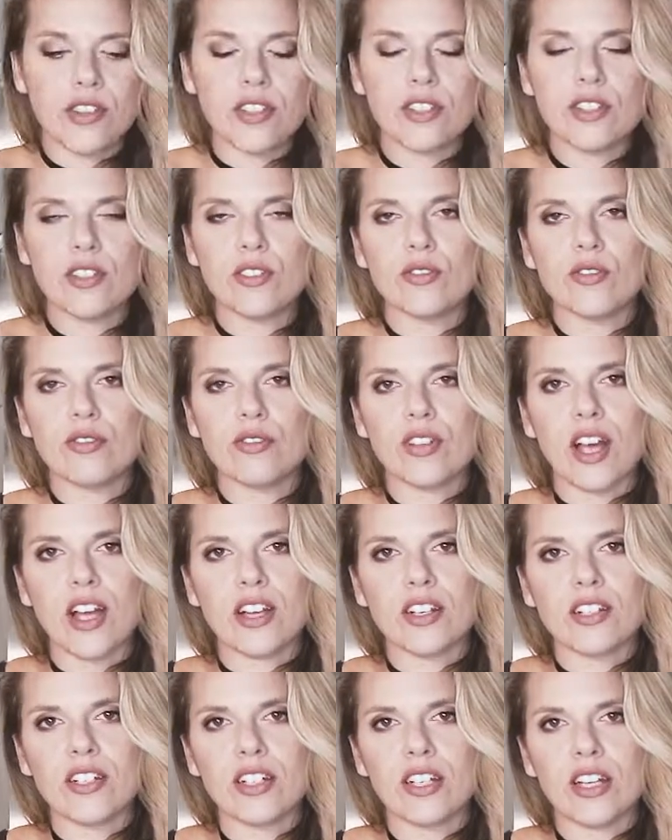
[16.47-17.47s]
This is
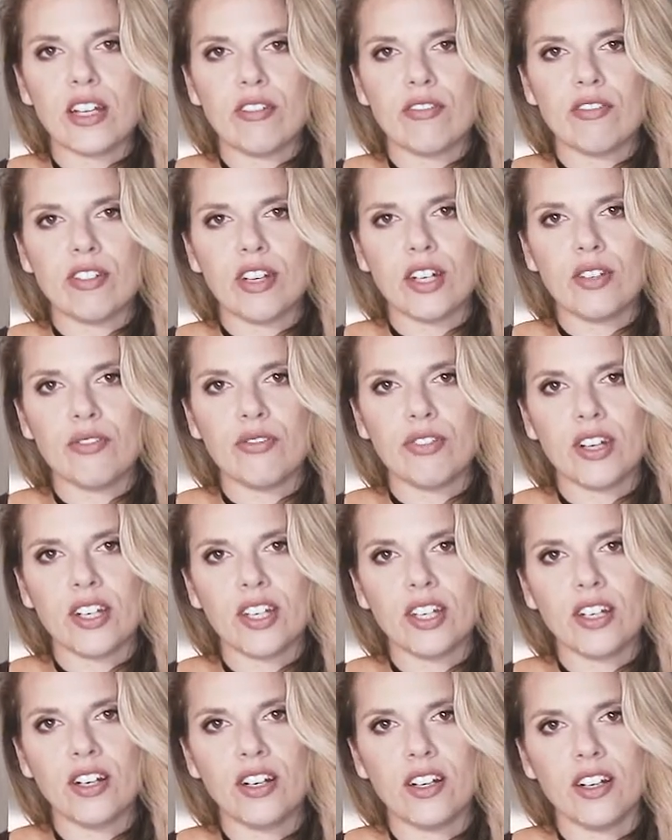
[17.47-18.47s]
actually really
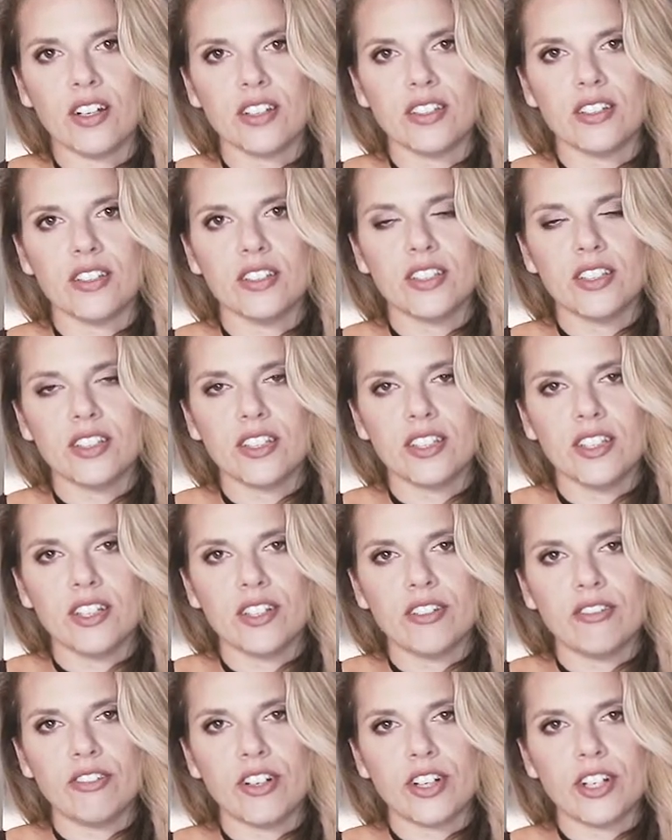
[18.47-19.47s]
fucking hard.
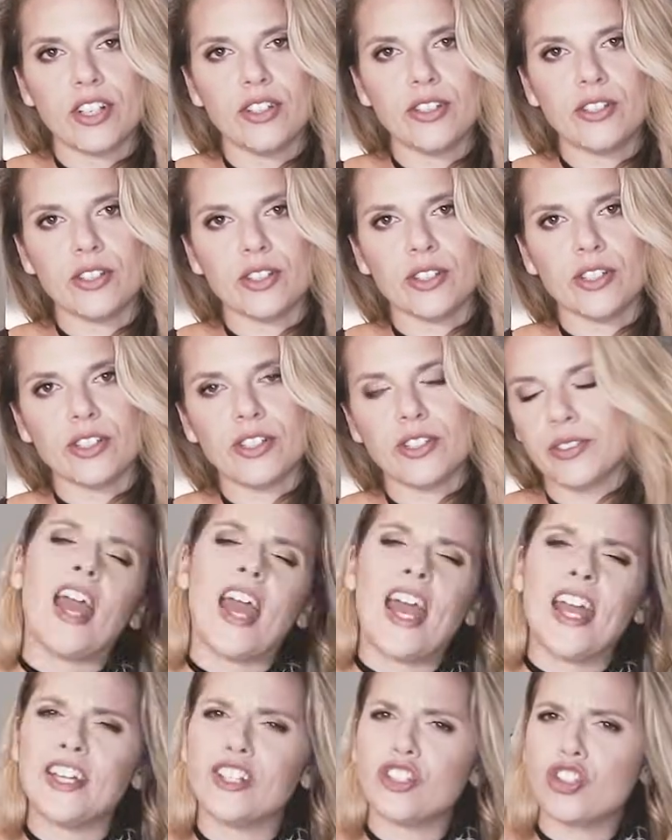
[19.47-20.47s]
Fuck you, George.
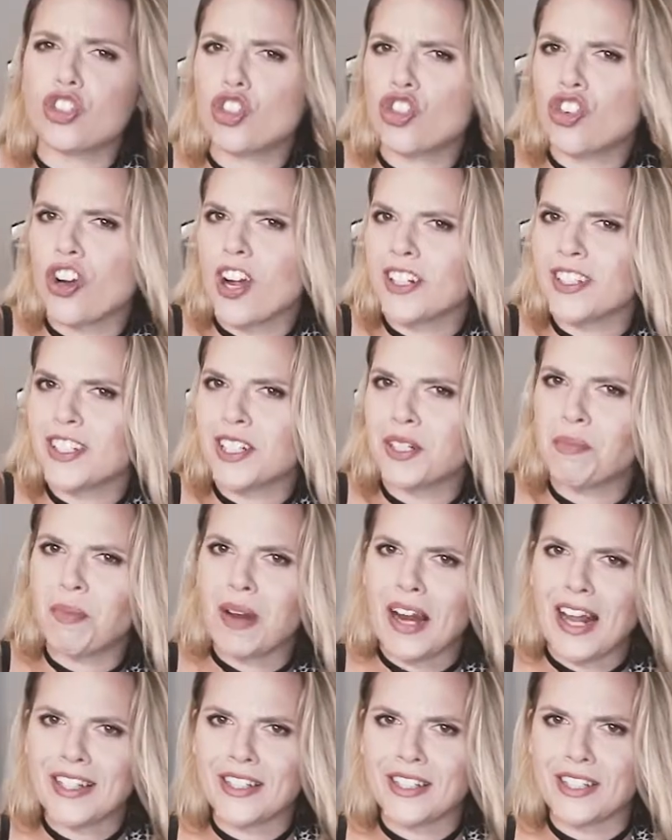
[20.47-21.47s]
8-stranded
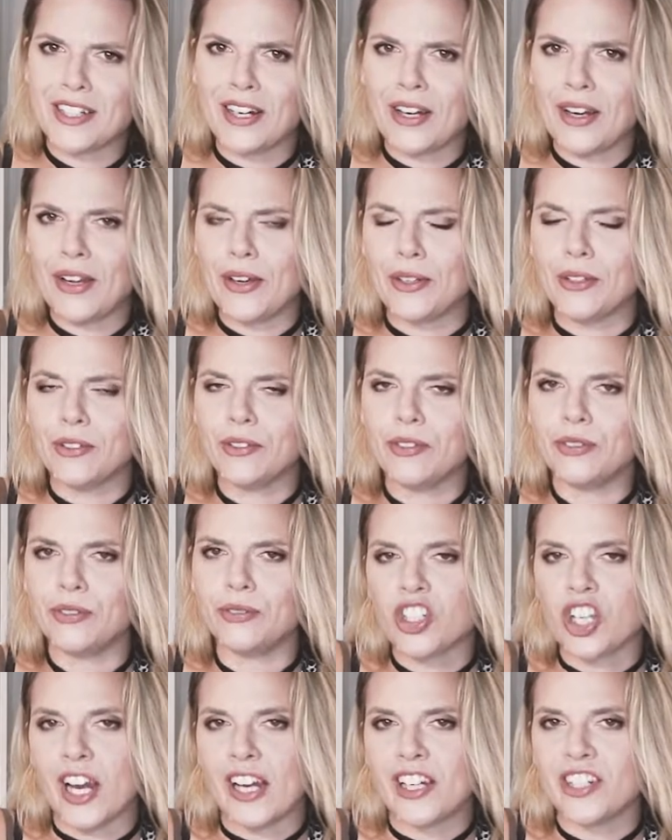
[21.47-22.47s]
plaited loaf.
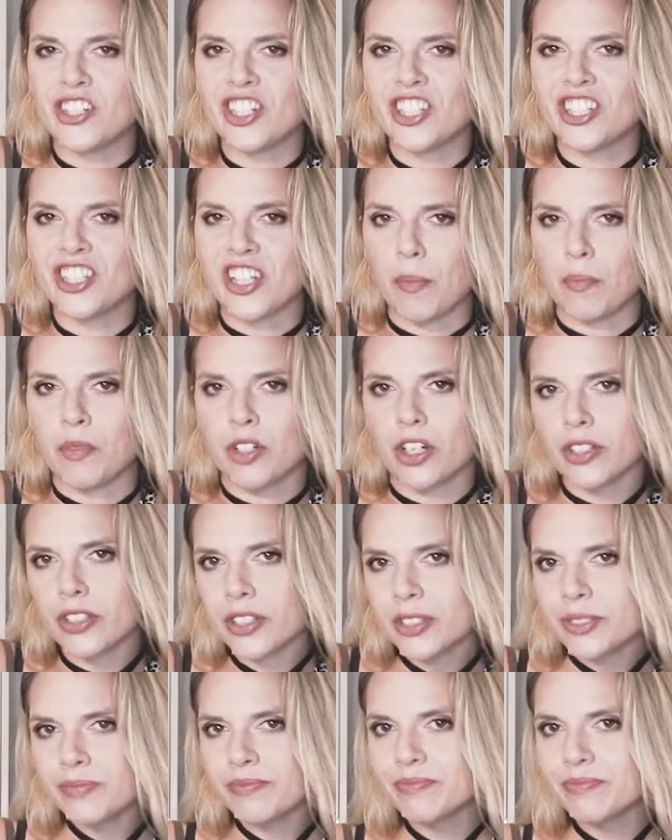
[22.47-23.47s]
Challenge accepted.